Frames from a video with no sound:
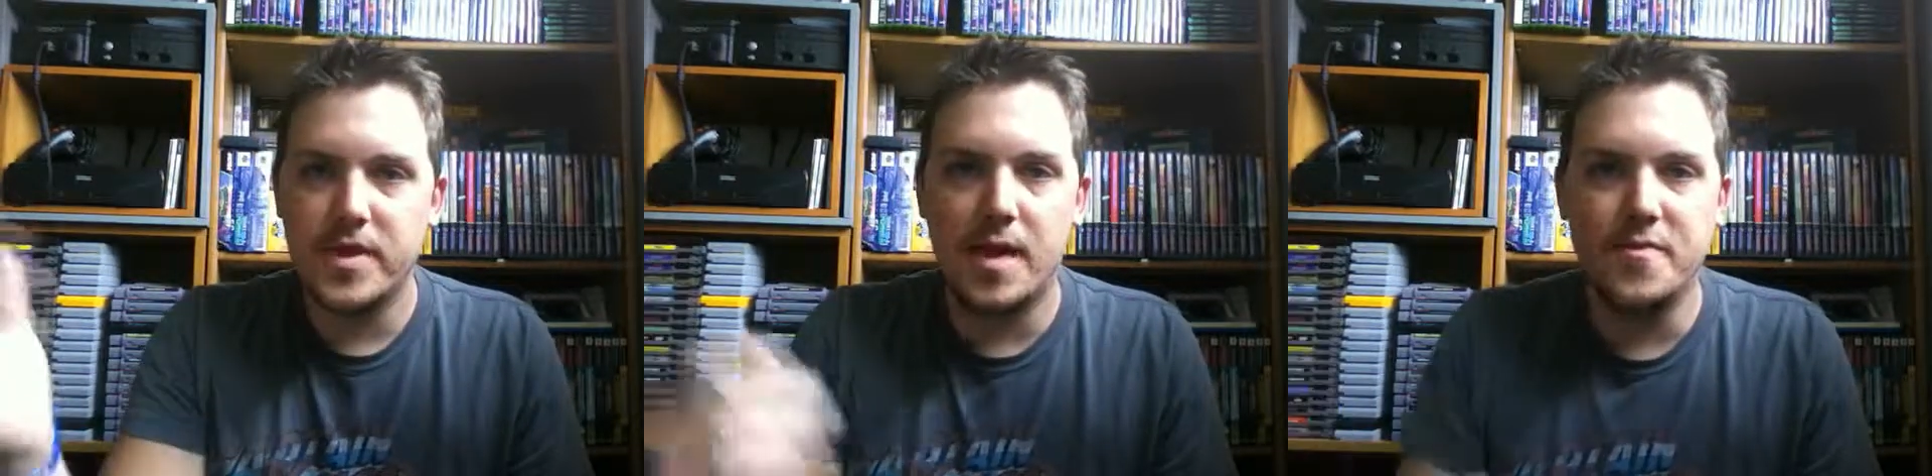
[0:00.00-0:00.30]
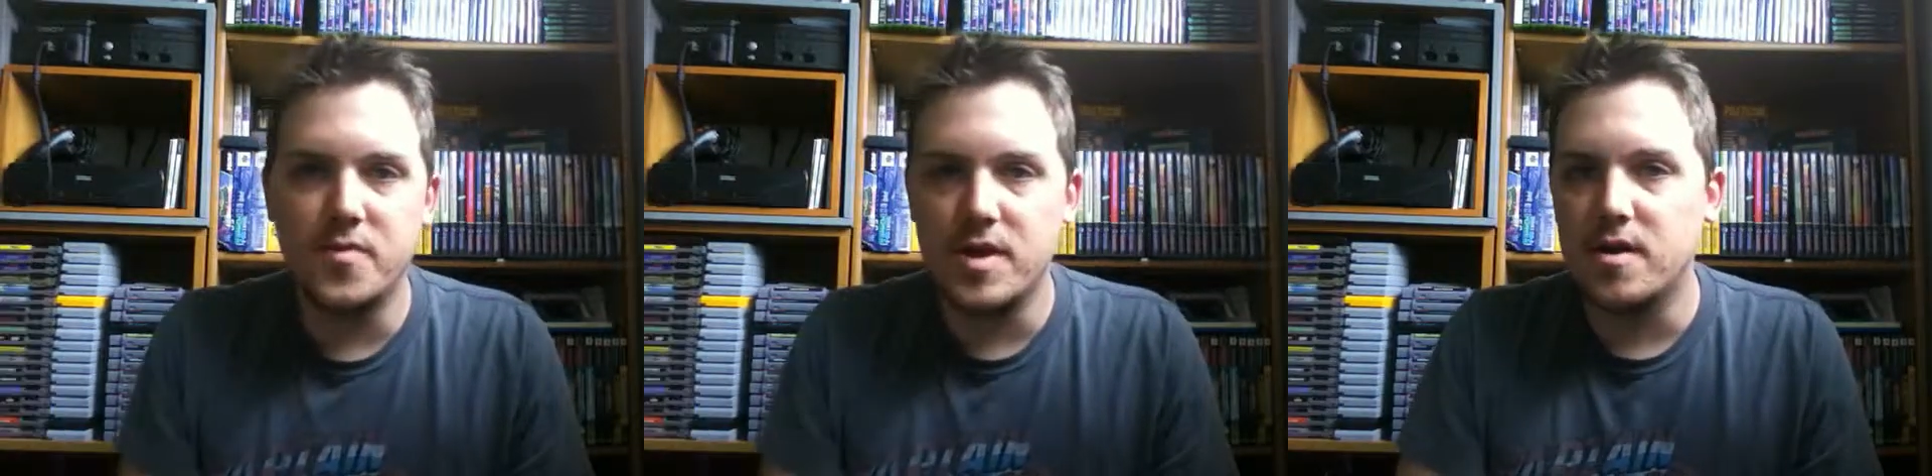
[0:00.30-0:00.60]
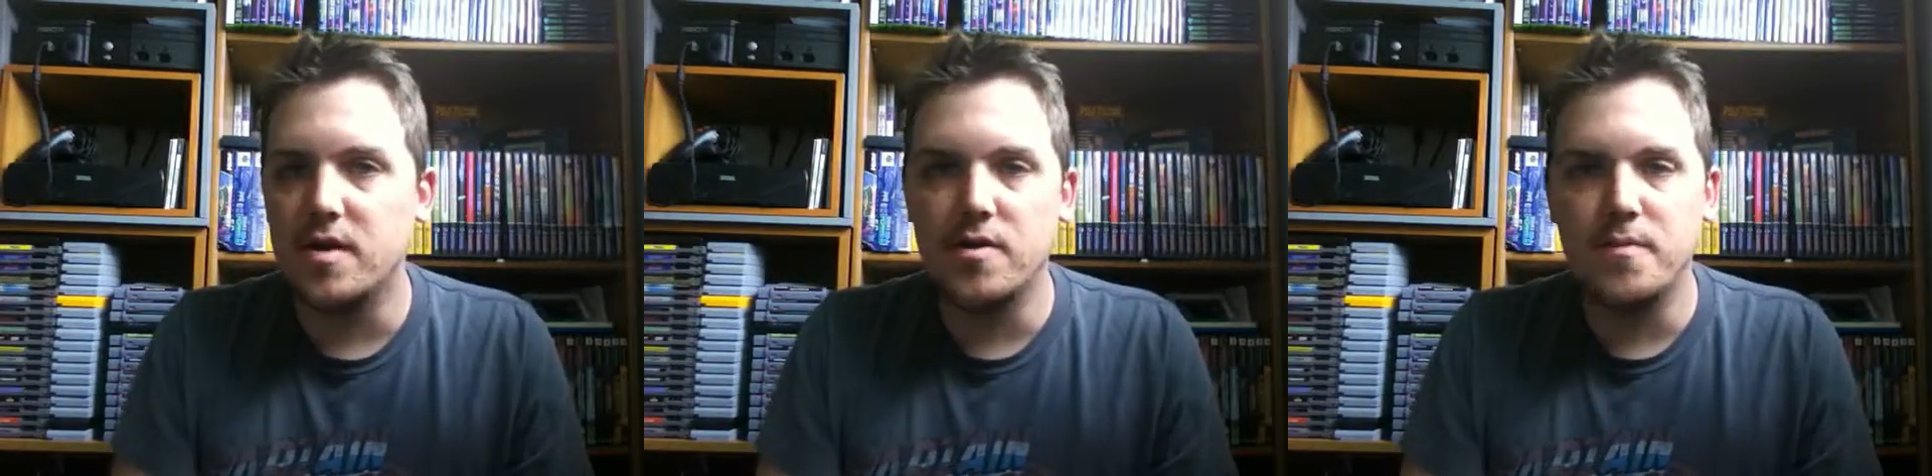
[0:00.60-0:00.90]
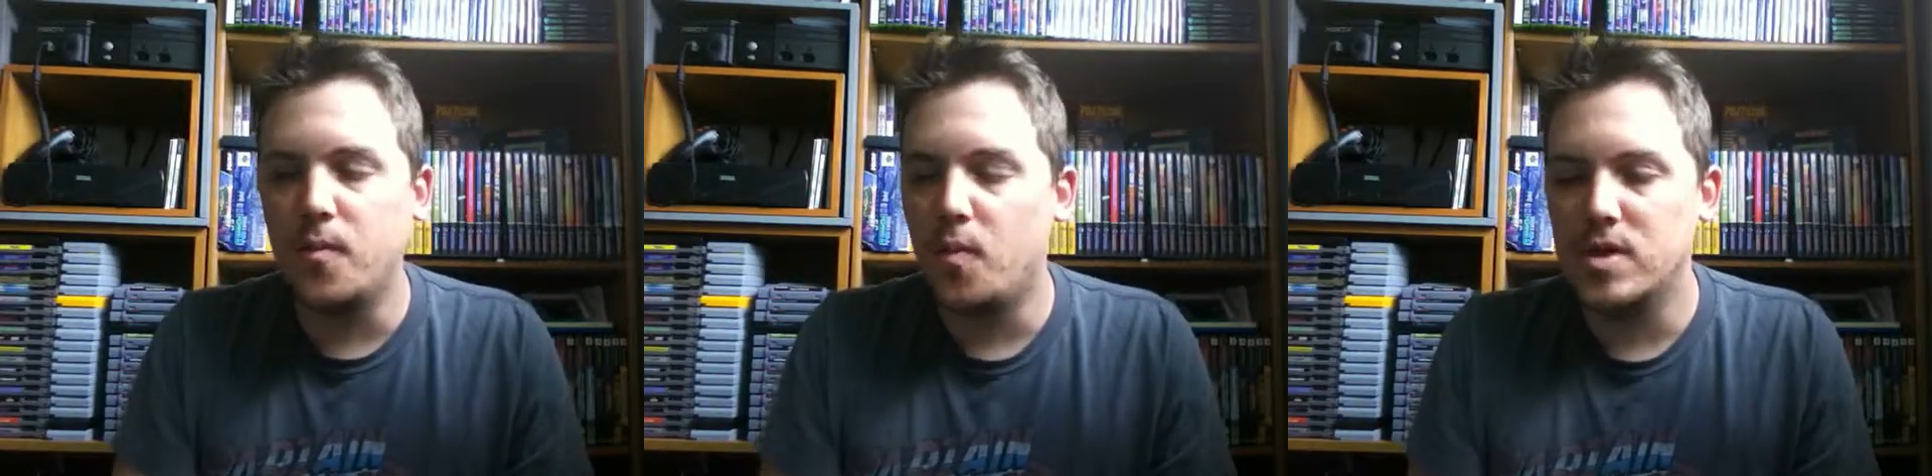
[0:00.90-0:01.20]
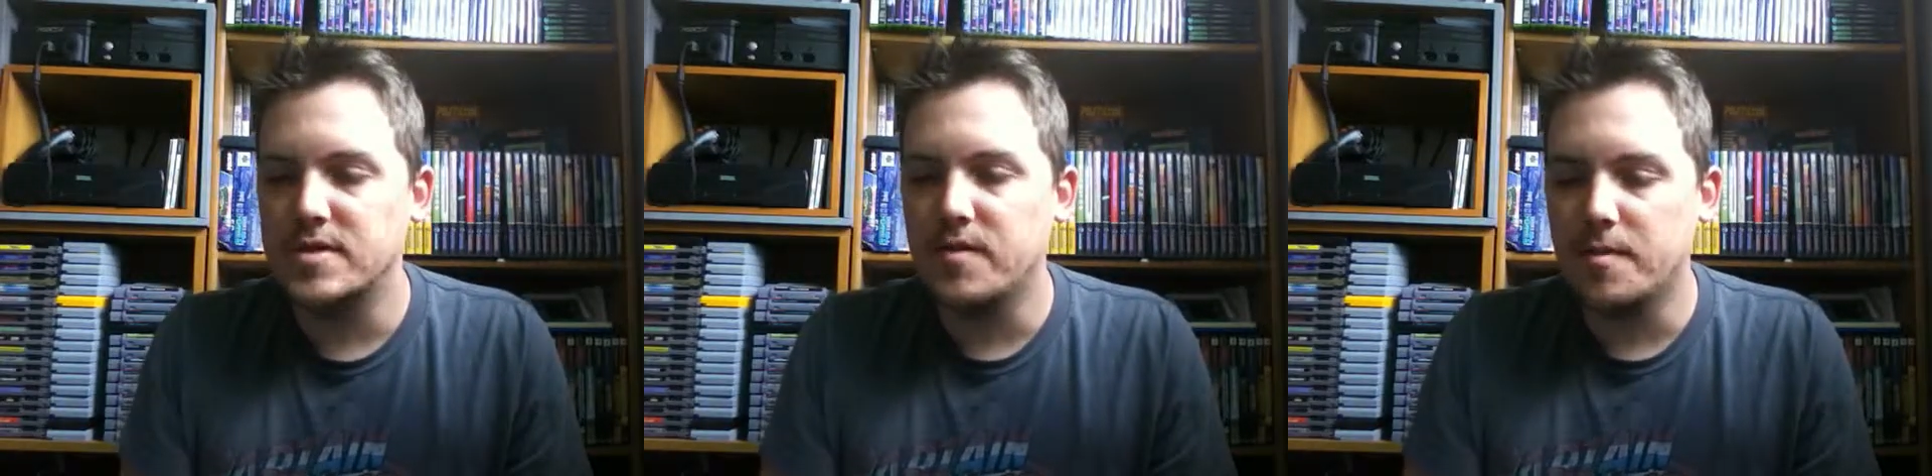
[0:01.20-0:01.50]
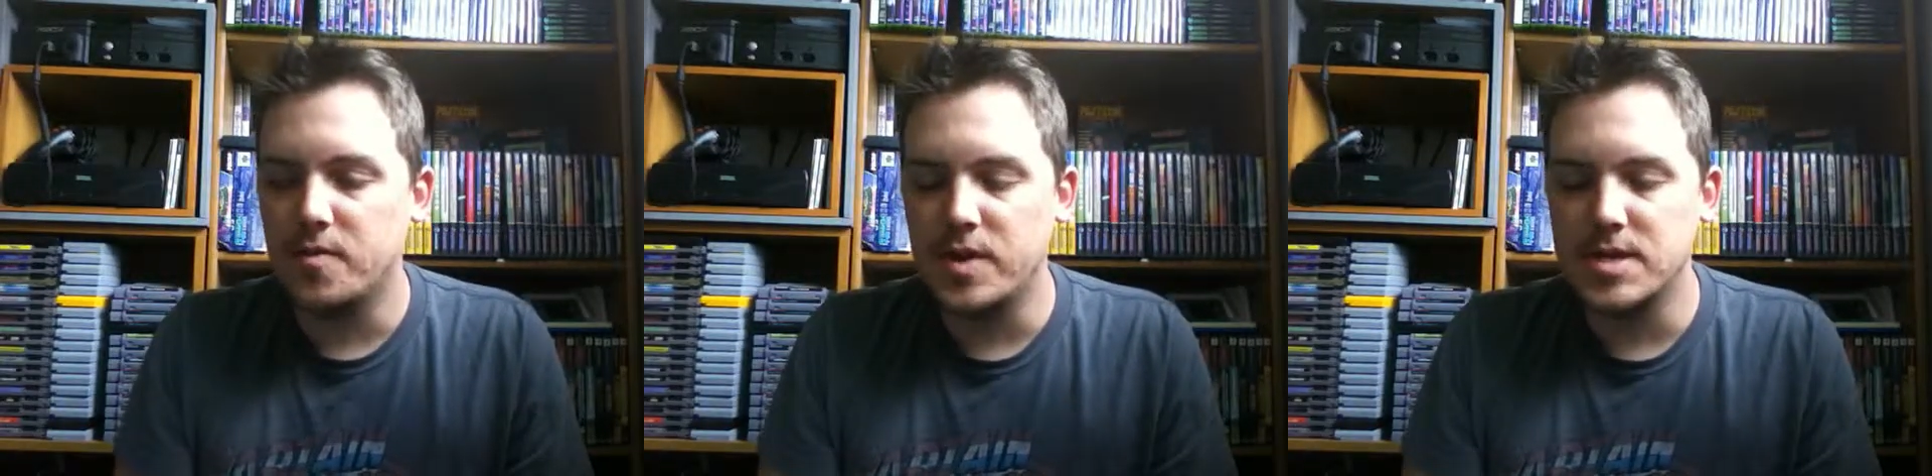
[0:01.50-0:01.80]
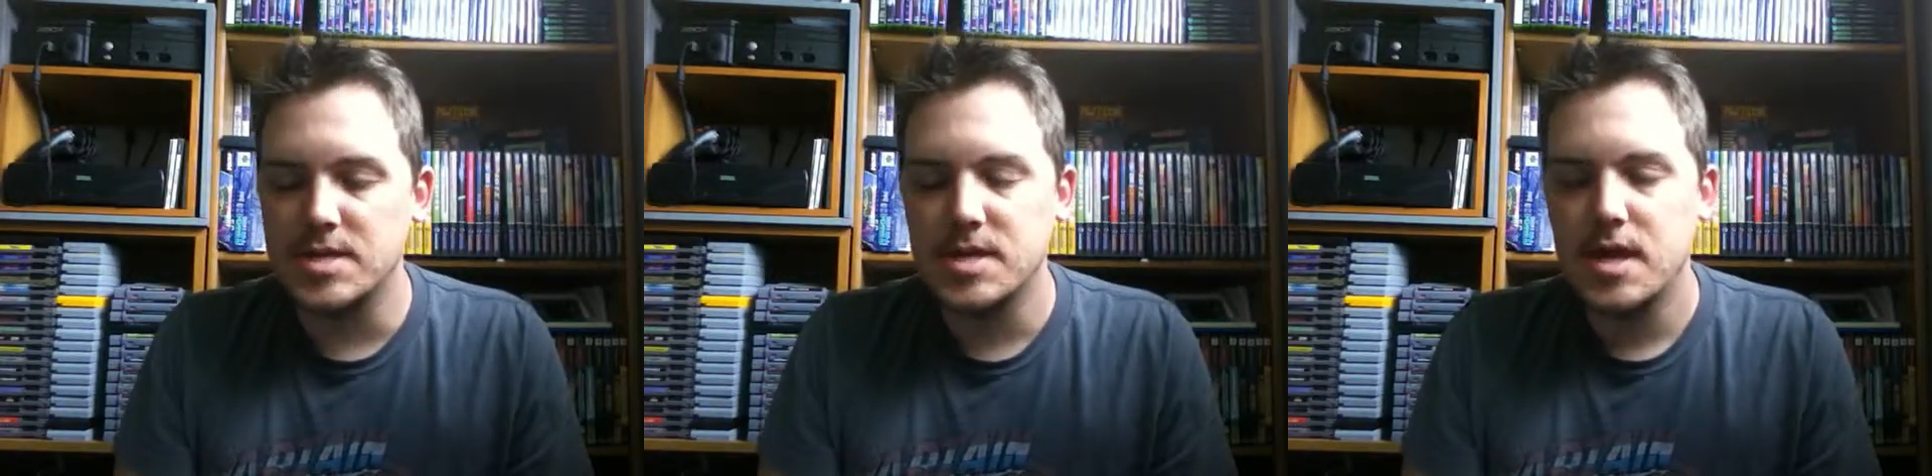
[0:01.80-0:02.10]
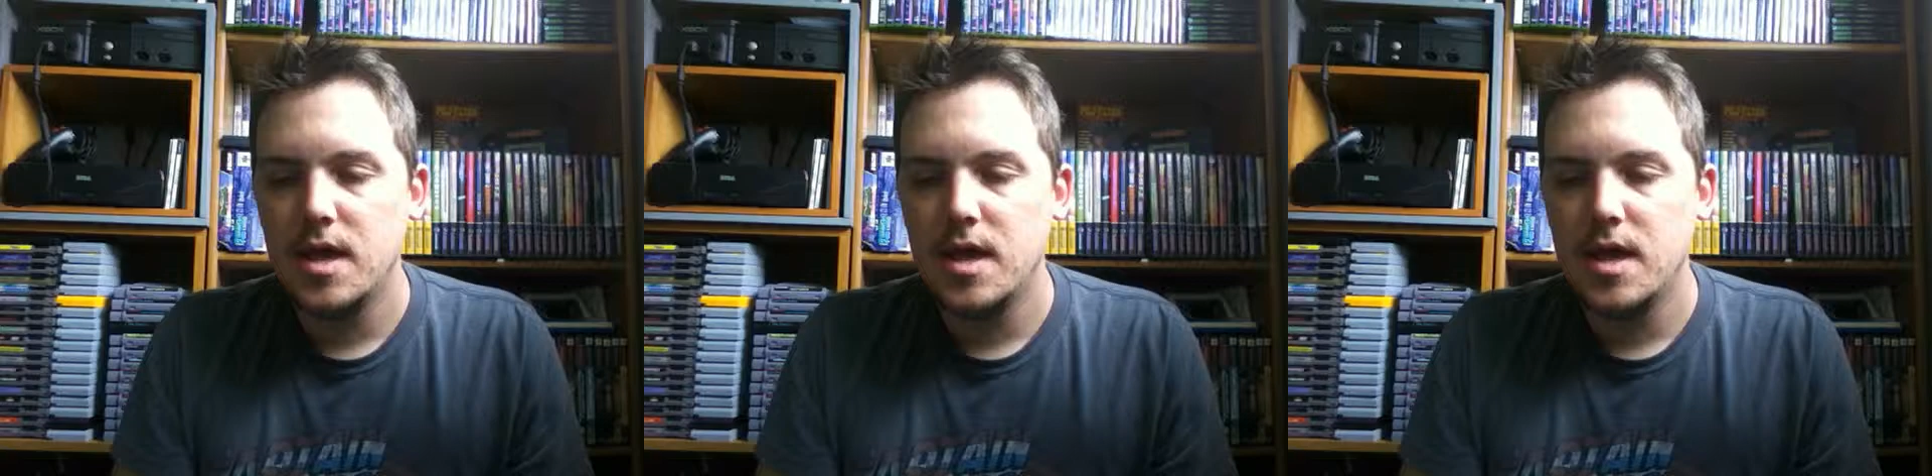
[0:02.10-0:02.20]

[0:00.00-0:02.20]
times a week or once every couple of weeks,